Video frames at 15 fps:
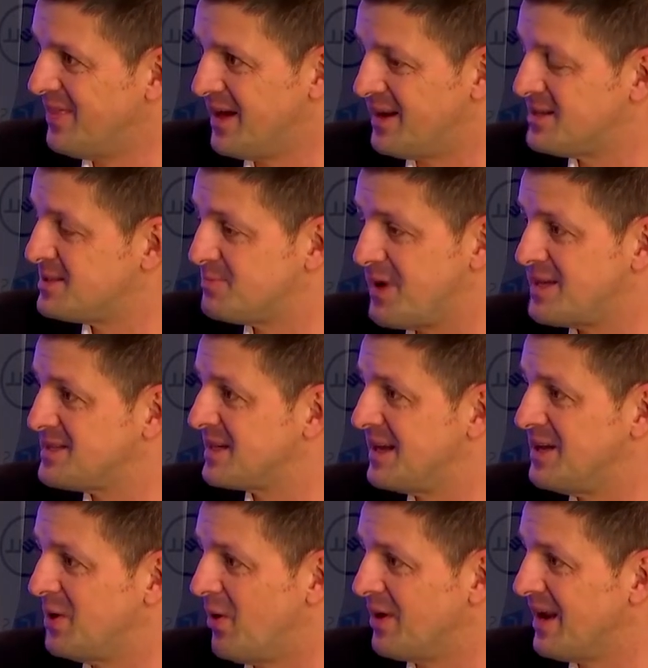That is
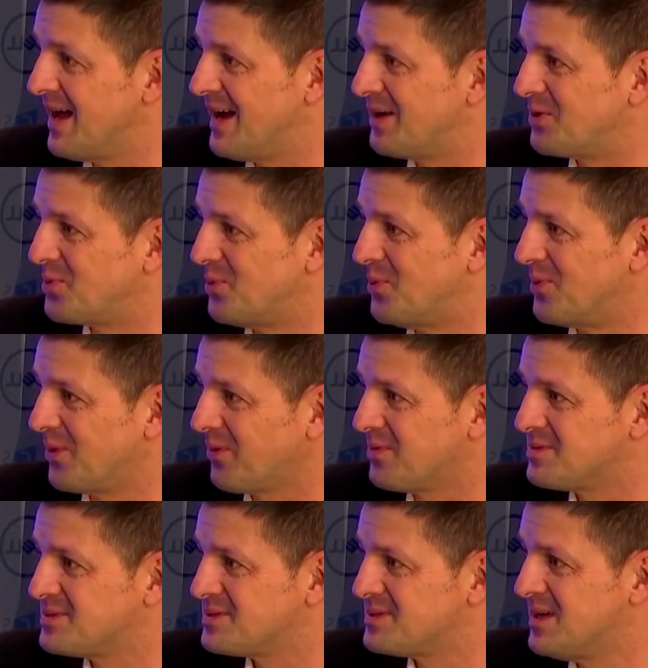basically an online
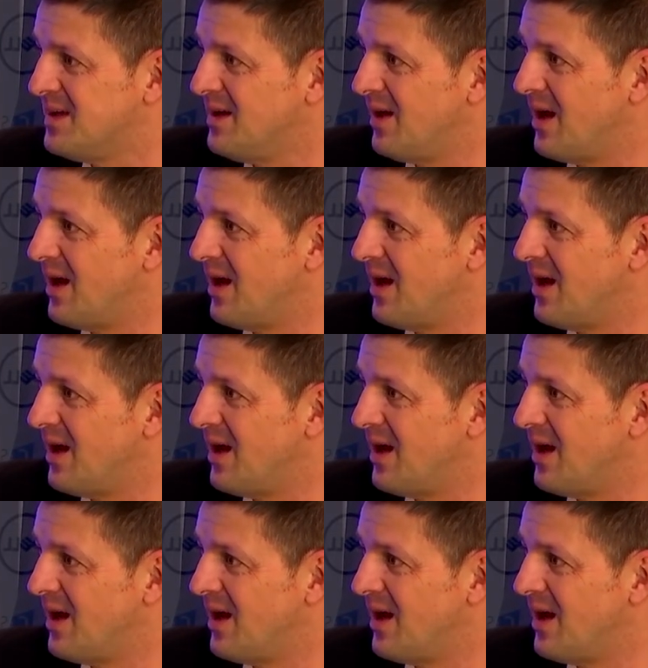course